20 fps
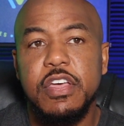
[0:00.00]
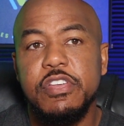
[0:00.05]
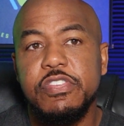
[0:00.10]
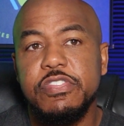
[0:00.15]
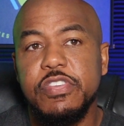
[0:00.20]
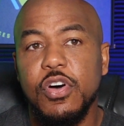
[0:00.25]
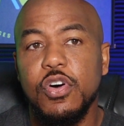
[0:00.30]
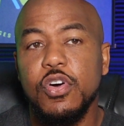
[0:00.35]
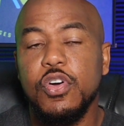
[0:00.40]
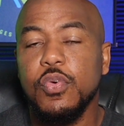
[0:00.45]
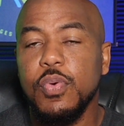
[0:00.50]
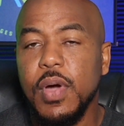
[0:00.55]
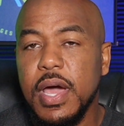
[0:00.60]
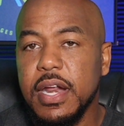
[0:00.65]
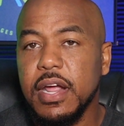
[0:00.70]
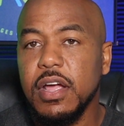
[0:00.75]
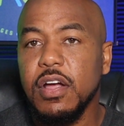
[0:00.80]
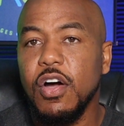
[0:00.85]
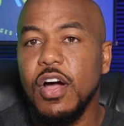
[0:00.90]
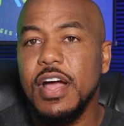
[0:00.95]
So
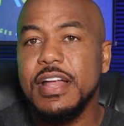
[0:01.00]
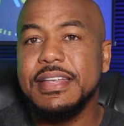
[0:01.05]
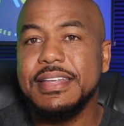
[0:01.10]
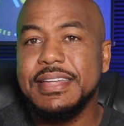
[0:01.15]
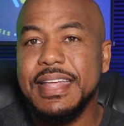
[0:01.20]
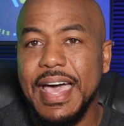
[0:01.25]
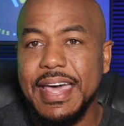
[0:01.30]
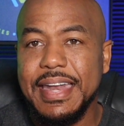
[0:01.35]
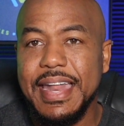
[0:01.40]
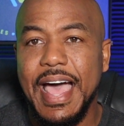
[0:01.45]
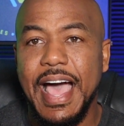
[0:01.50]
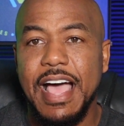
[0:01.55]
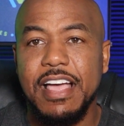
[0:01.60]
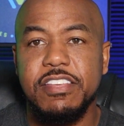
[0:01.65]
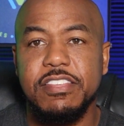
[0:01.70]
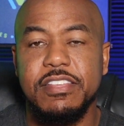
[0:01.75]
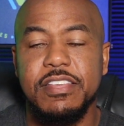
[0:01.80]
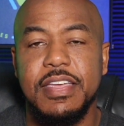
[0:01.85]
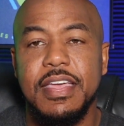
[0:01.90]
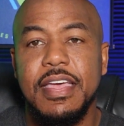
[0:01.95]
credit card debt
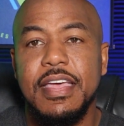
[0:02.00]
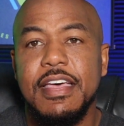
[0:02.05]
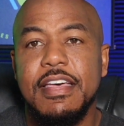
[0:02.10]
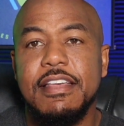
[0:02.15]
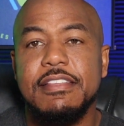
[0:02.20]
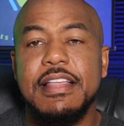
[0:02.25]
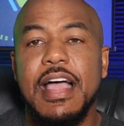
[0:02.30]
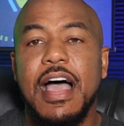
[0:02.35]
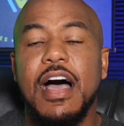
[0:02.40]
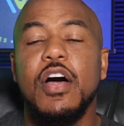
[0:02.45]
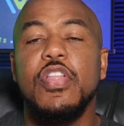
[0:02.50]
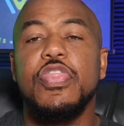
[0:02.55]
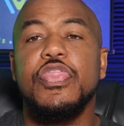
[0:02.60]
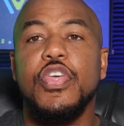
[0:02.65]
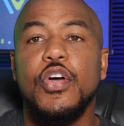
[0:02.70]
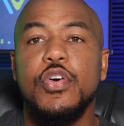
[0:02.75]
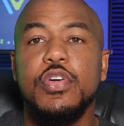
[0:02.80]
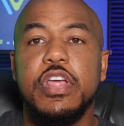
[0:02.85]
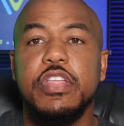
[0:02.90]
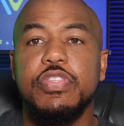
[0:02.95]
actually is now
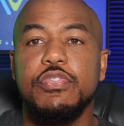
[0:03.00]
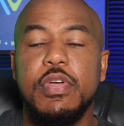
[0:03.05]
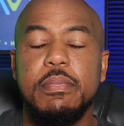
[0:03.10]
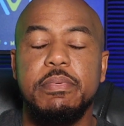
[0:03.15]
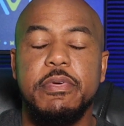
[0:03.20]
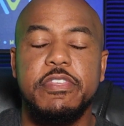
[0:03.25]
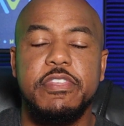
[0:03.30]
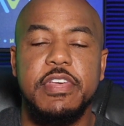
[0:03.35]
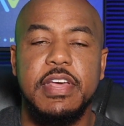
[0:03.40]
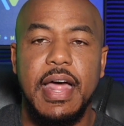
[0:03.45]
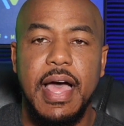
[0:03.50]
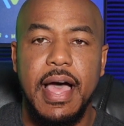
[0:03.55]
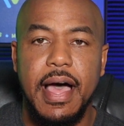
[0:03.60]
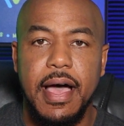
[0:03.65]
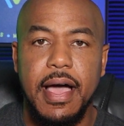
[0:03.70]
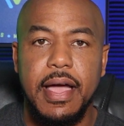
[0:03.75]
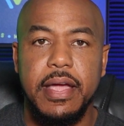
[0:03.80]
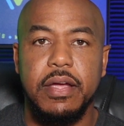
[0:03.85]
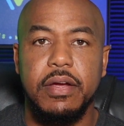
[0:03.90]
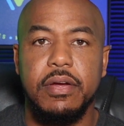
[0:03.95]
33%
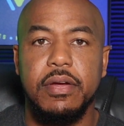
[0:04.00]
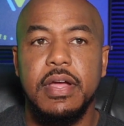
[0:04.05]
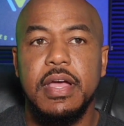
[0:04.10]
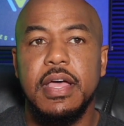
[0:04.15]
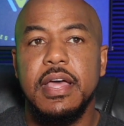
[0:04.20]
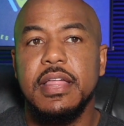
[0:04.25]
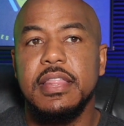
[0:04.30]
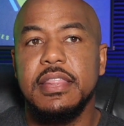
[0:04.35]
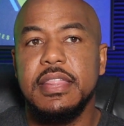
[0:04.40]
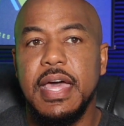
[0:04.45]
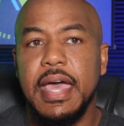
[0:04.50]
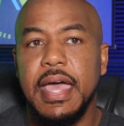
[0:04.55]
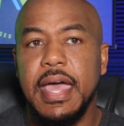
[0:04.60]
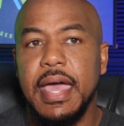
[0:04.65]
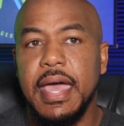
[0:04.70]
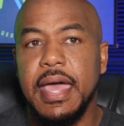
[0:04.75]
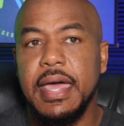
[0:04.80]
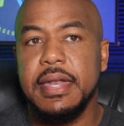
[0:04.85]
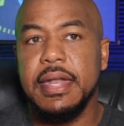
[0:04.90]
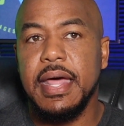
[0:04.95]
higher
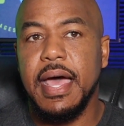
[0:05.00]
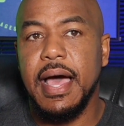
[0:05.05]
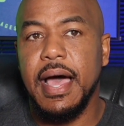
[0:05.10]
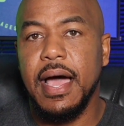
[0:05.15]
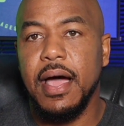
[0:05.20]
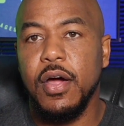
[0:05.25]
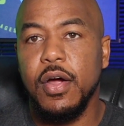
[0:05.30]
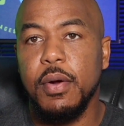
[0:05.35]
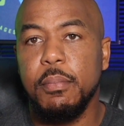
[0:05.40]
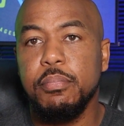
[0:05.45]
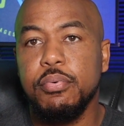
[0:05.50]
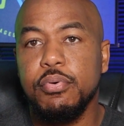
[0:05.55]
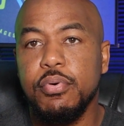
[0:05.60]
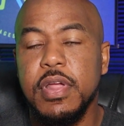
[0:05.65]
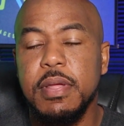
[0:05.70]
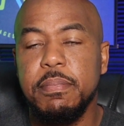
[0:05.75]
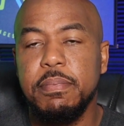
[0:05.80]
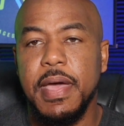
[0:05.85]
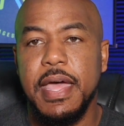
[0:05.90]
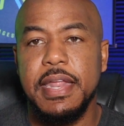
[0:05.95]
than our
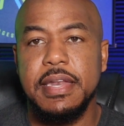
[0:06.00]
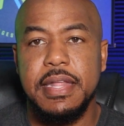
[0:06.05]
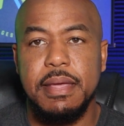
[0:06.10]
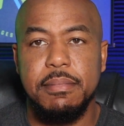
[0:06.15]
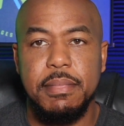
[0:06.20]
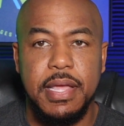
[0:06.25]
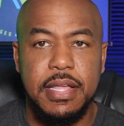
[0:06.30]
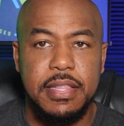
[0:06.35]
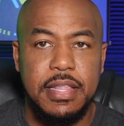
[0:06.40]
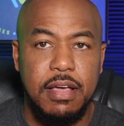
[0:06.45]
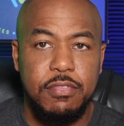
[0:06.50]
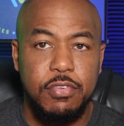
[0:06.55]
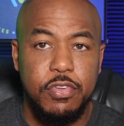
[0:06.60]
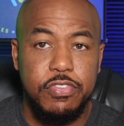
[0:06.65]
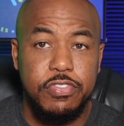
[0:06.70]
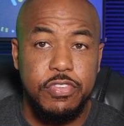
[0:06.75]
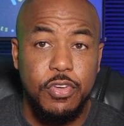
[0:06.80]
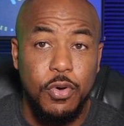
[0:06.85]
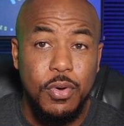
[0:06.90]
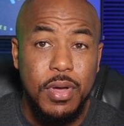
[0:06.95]
pre-pandemic
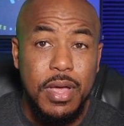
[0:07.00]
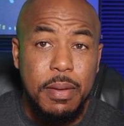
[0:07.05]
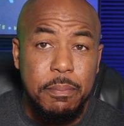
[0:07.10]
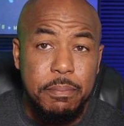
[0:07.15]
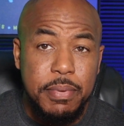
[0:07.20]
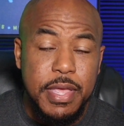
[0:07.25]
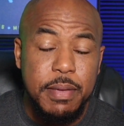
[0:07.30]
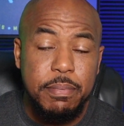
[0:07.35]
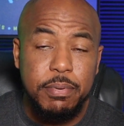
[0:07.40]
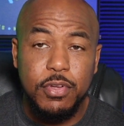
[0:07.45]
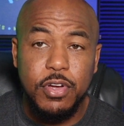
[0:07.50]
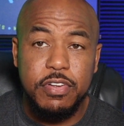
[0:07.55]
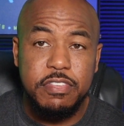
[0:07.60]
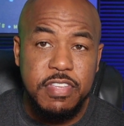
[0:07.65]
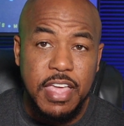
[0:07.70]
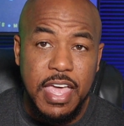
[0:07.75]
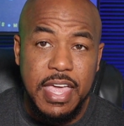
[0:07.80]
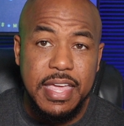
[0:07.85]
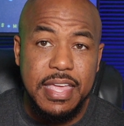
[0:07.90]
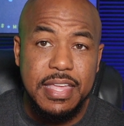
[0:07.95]
levels. So people are
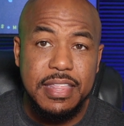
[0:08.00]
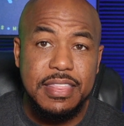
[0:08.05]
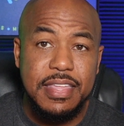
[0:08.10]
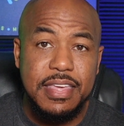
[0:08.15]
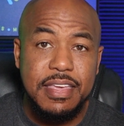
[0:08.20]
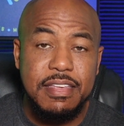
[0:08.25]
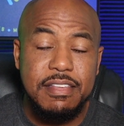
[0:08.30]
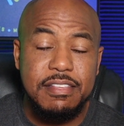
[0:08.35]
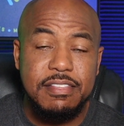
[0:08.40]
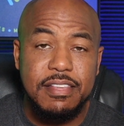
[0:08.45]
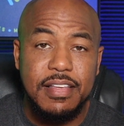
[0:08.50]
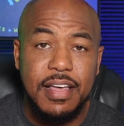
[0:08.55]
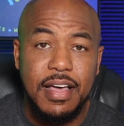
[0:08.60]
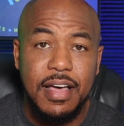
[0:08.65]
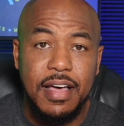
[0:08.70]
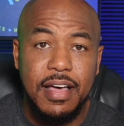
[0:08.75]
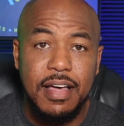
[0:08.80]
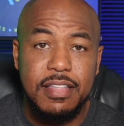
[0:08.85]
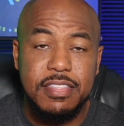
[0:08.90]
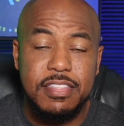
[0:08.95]
taking these,
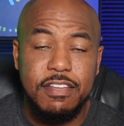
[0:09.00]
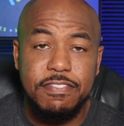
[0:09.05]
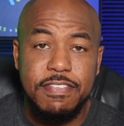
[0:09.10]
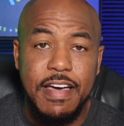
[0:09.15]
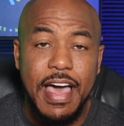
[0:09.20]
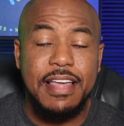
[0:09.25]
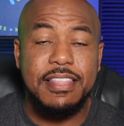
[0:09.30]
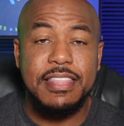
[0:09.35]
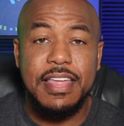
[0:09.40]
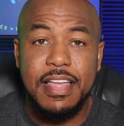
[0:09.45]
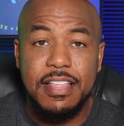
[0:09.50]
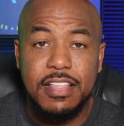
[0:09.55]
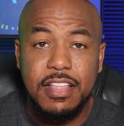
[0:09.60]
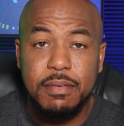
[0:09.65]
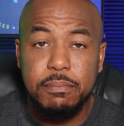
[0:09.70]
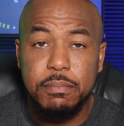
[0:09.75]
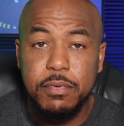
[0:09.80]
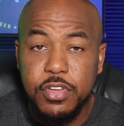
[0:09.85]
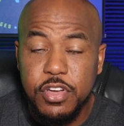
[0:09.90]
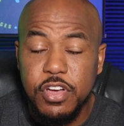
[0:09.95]
the fact
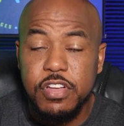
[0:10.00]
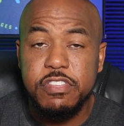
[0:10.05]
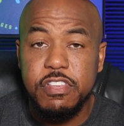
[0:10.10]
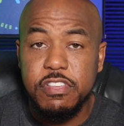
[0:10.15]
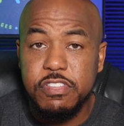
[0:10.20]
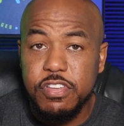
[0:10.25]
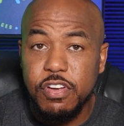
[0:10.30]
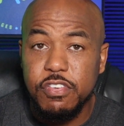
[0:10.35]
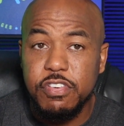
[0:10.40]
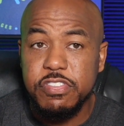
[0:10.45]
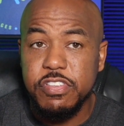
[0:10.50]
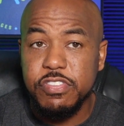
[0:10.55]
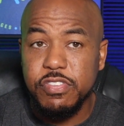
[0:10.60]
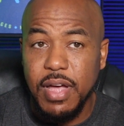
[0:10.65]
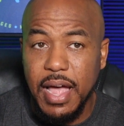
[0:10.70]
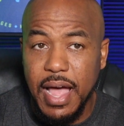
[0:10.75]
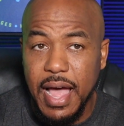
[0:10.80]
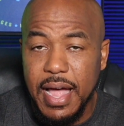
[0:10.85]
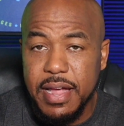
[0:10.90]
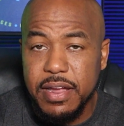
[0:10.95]
that goods and services
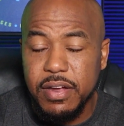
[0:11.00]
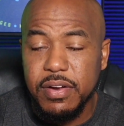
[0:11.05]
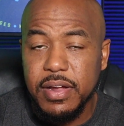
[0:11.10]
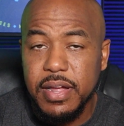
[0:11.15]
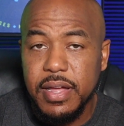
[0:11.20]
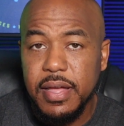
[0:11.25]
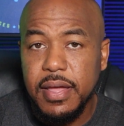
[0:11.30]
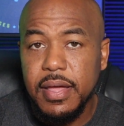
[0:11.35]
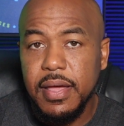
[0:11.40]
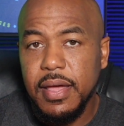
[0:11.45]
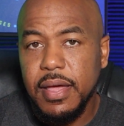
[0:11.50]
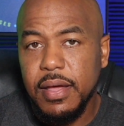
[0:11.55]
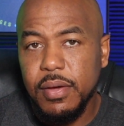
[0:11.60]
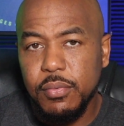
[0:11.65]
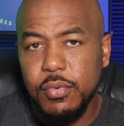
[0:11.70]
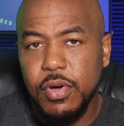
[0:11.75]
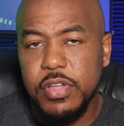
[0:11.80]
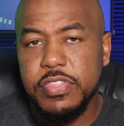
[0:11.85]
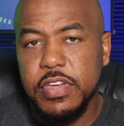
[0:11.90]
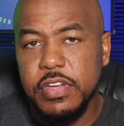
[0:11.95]
are higher,
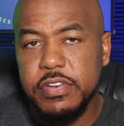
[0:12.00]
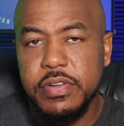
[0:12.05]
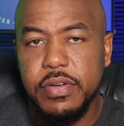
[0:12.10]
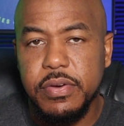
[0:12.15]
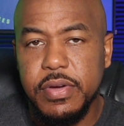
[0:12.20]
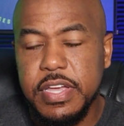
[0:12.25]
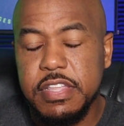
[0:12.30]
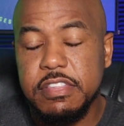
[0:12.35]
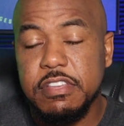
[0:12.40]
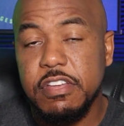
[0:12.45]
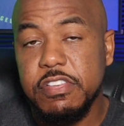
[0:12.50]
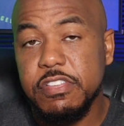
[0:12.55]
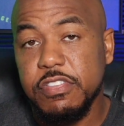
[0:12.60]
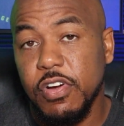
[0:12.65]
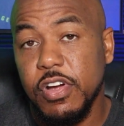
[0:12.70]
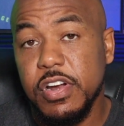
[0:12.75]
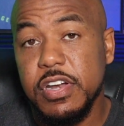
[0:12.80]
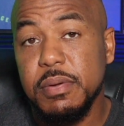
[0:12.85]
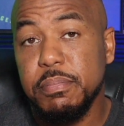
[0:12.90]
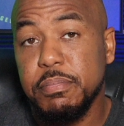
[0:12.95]
and what they're doing is they're
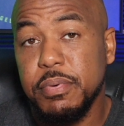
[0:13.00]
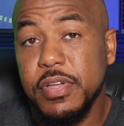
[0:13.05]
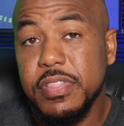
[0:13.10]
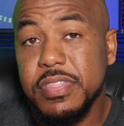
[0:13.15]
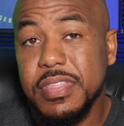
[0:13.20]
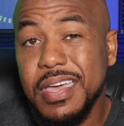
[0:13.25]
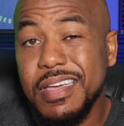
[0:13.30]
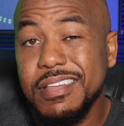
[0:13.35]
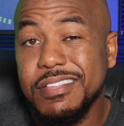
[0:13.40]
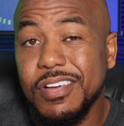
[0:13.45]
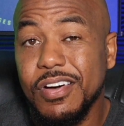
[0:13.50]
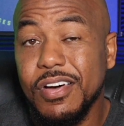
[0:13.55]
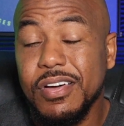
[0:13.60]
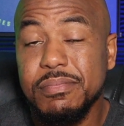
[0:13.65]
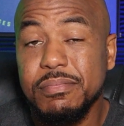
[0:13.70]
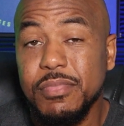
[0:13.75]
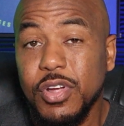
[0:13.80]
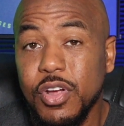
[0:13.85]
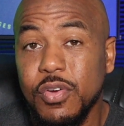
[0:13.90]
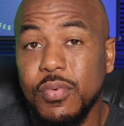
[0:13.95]
starting to put things
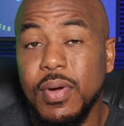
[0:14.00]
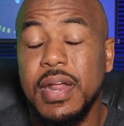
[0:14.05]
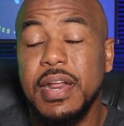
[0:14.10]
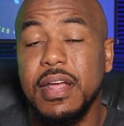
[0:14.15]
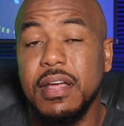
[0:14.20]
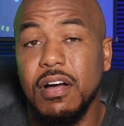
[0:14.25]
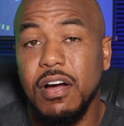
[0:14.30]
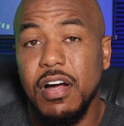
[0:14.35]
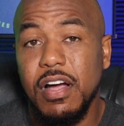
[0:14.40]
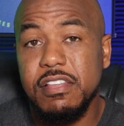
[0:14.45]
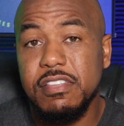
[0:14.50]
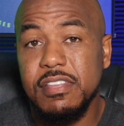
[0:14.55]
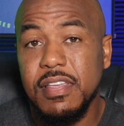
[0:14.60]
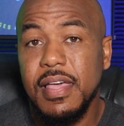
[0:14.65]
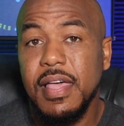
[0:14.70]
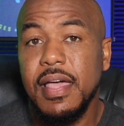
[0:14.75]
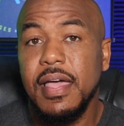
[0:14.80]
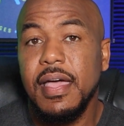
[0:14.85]
on credit cards.